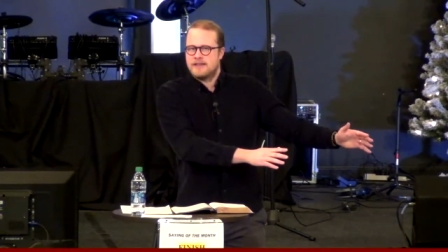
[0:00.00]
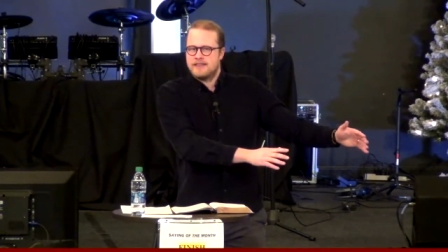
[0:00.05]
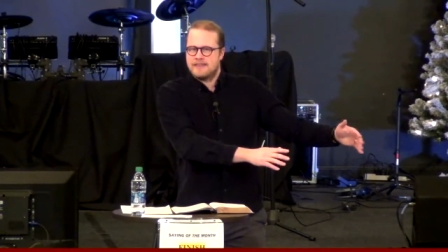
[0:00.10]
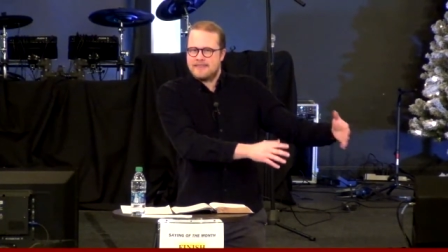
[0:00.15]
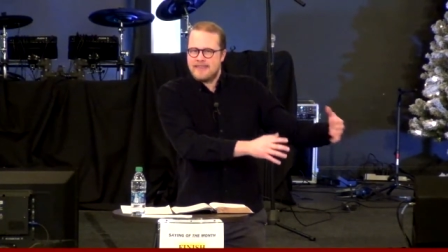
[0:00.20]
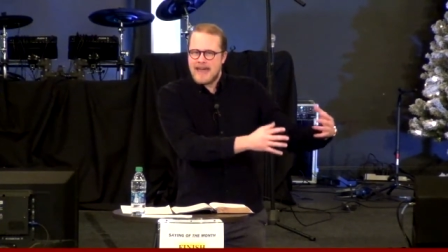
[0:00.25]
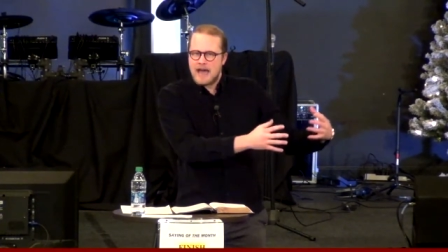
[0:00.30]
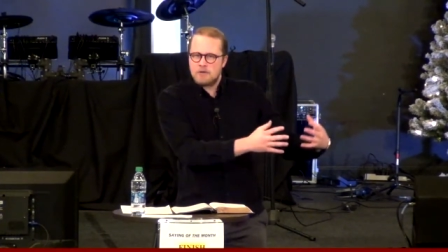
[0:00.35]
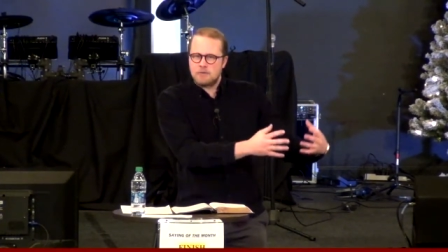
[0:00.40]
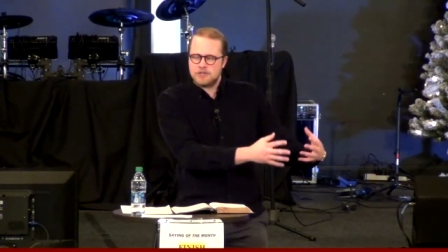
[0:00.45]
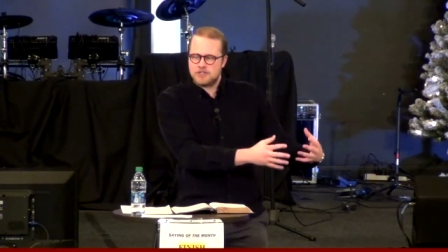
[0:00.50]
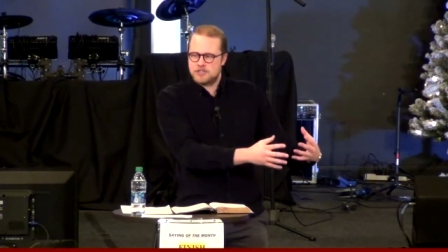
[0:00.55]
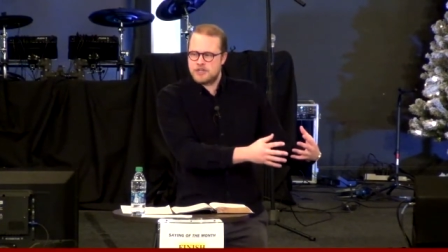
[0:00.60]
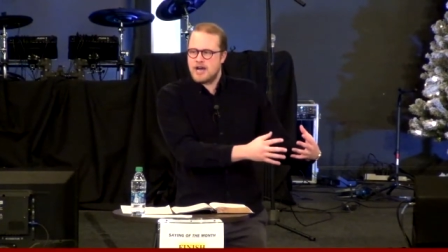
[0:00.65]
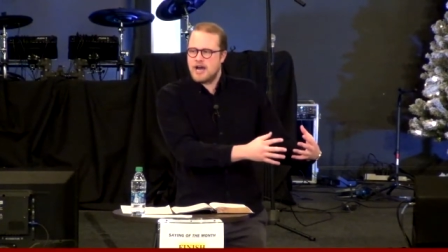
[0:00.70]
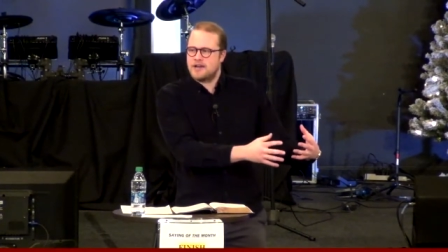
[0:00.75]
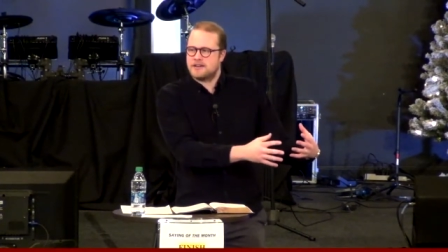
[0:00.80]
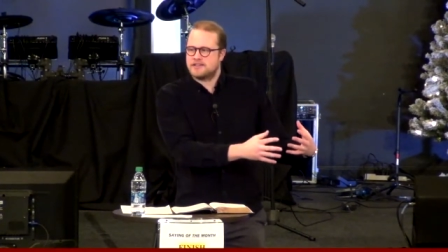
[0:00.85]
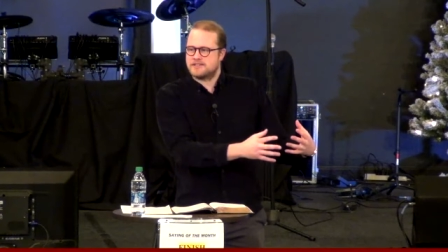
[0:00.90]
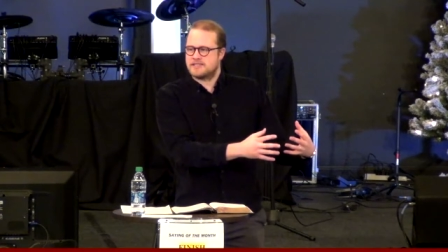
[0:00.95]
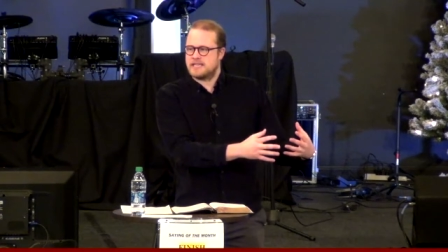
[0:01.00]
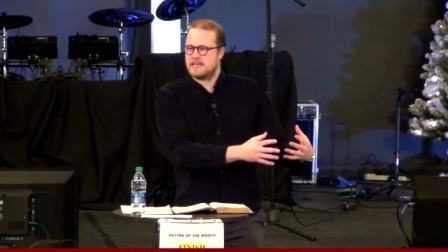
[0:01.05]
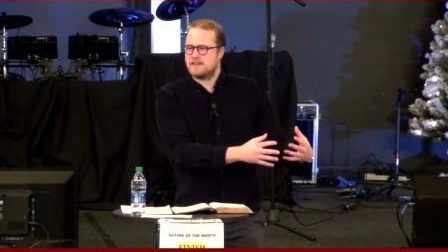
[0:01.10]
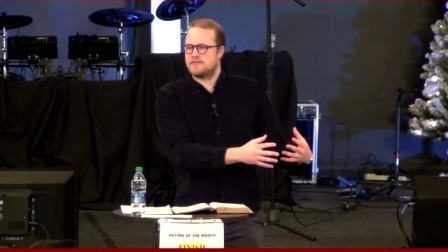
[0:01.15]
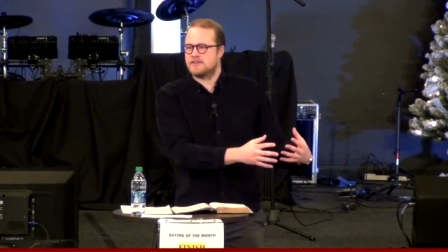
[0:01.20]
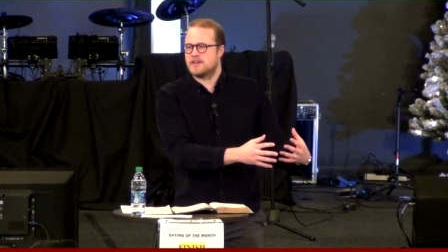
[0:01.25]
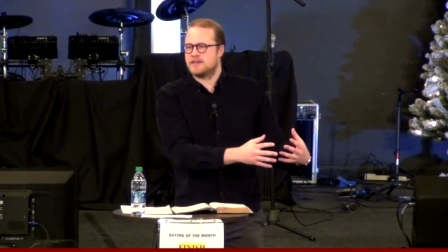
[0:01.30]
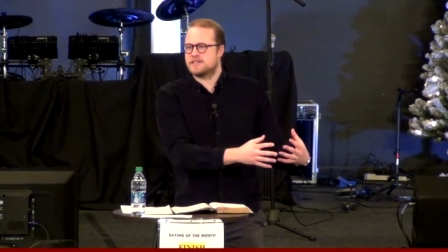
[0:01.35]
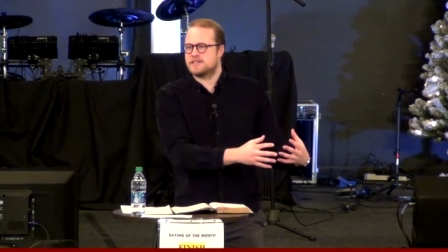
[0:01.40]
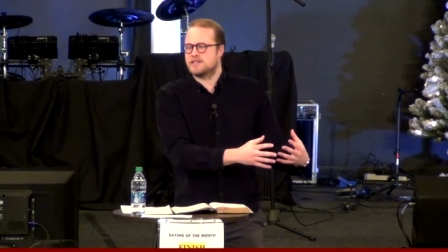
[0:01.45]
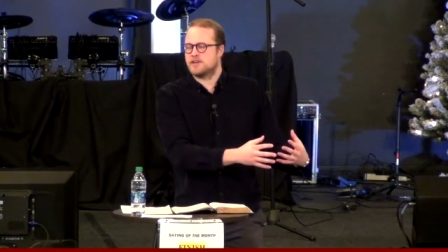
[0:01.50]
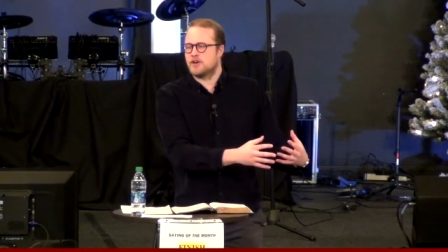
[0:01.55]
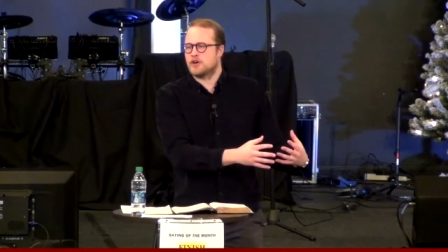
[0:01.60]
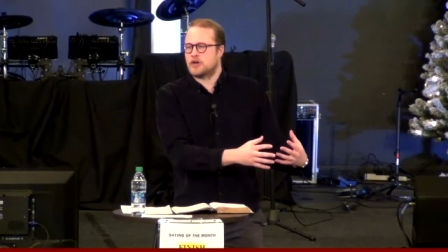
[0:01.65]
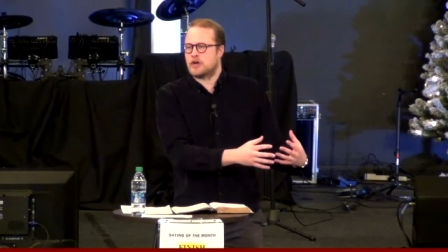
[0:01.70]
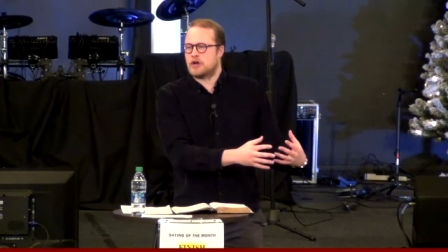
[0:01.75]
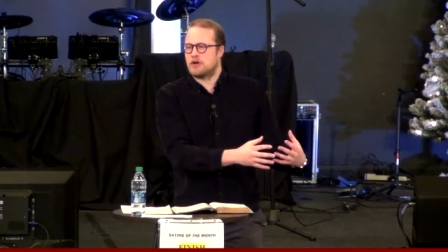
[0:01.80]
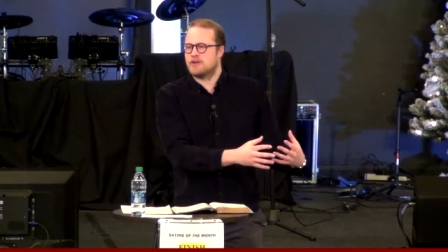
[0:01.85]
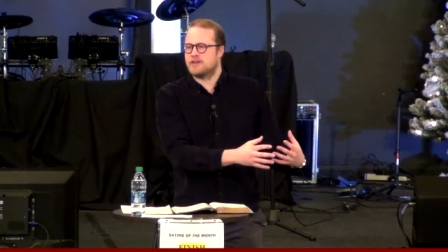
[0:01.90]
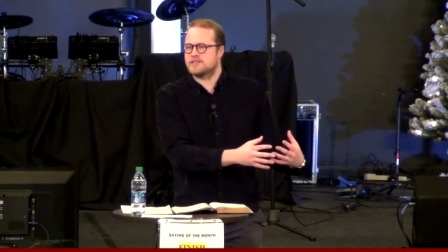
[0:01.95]
that which God has given us in our
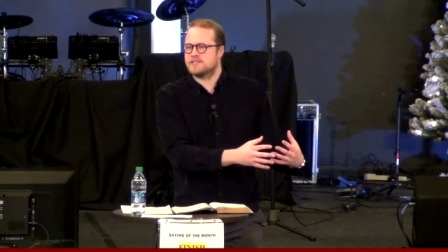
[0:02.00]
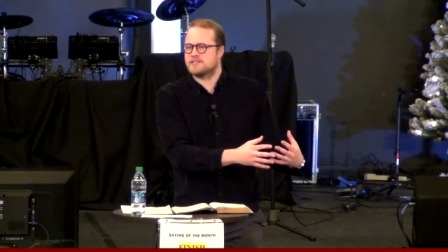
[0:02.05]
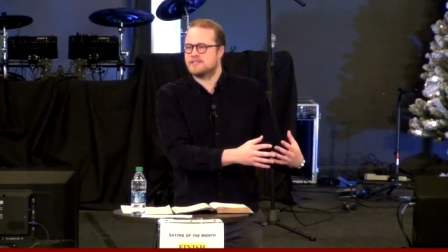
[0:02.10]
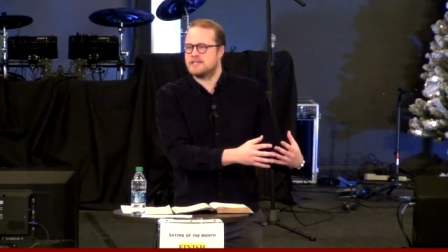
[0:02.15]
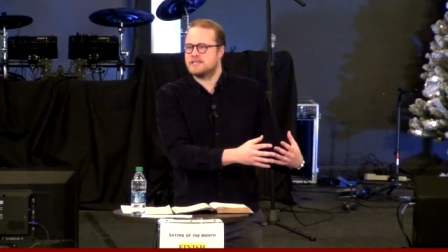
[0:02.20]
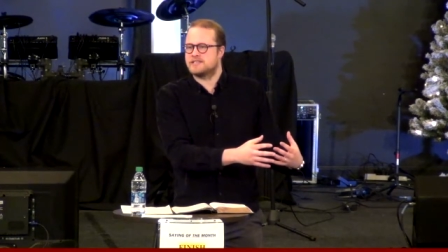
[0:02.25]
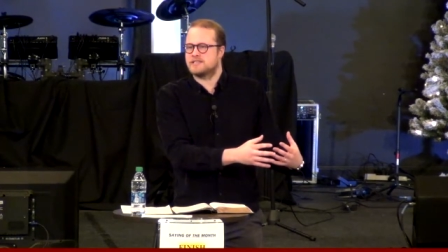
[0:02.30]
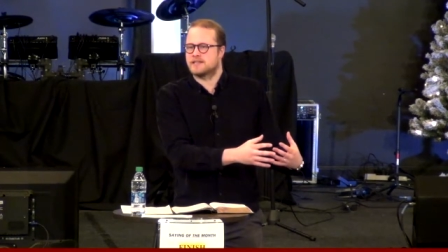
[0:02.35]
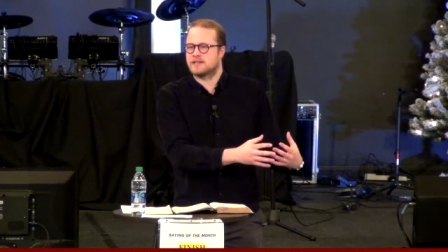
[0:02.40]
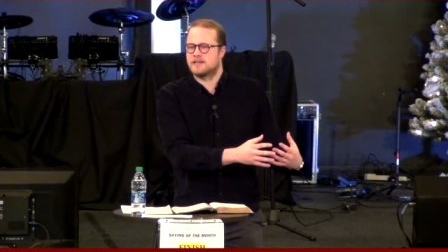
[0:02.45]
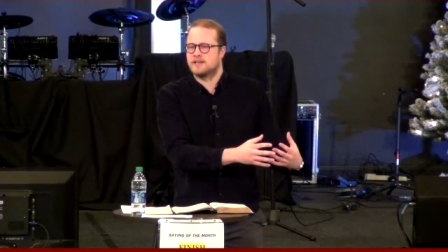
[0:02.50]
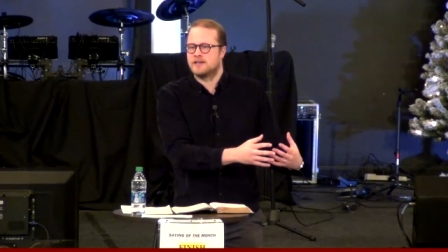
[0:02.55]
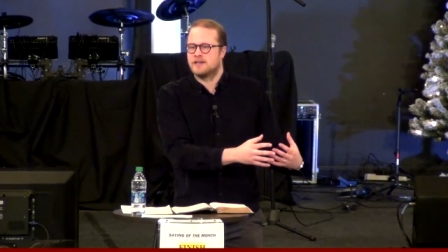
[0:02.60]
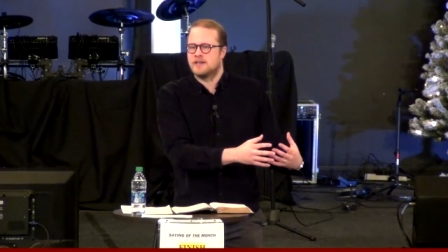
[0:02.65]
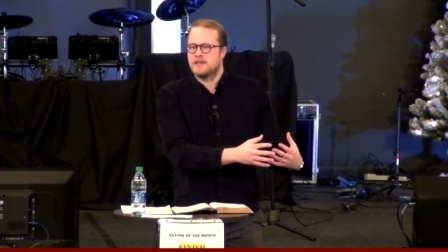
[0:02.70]
current season,